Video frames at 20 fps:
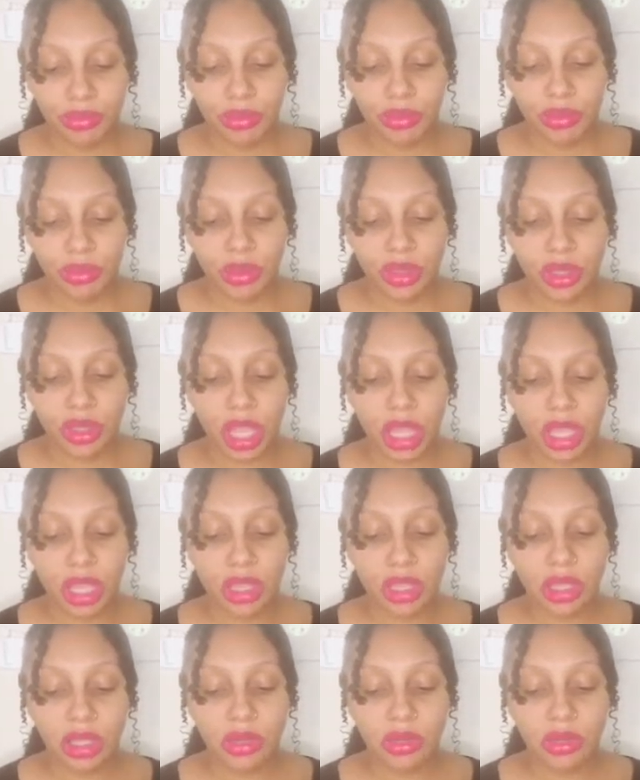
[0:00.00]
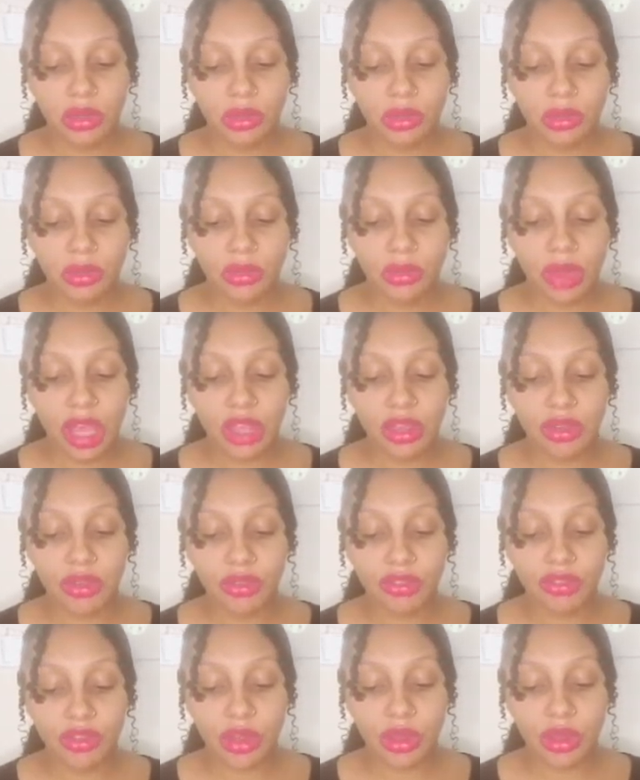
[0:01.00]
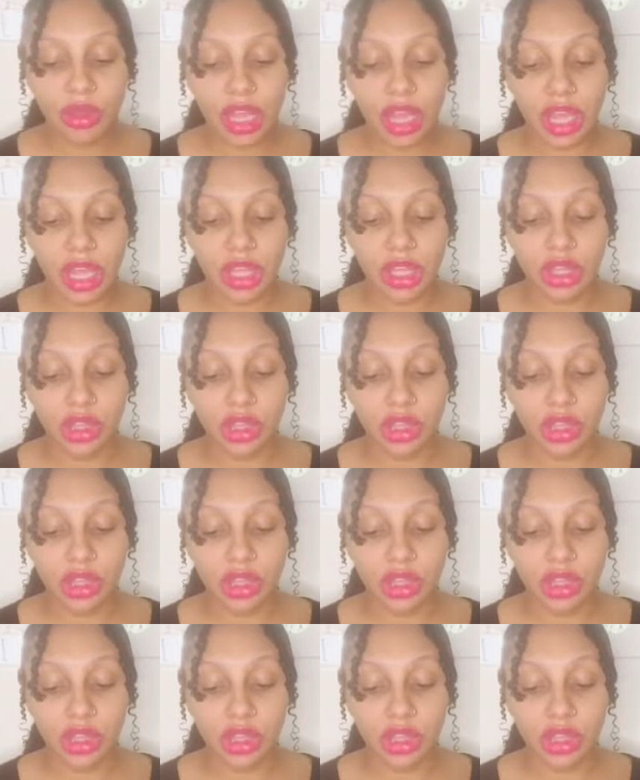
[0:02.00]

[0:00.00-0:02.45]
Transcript: they could make you feel like